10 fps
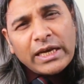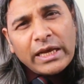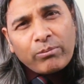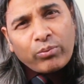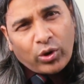
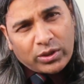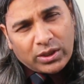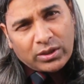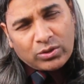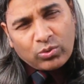really
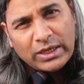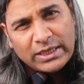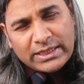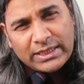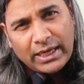important to
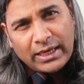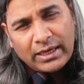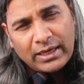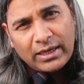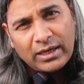understand,